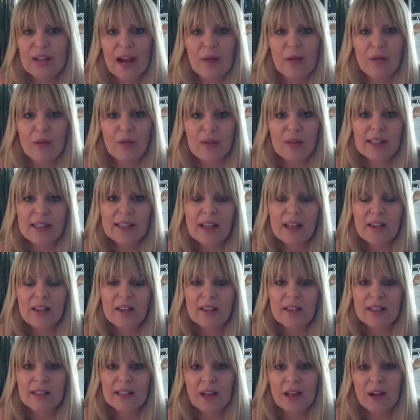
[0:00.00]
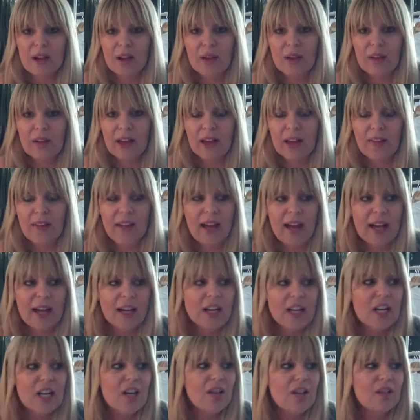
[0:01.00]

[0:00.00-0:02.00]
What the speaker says: I'm a reseller and sell clothing online.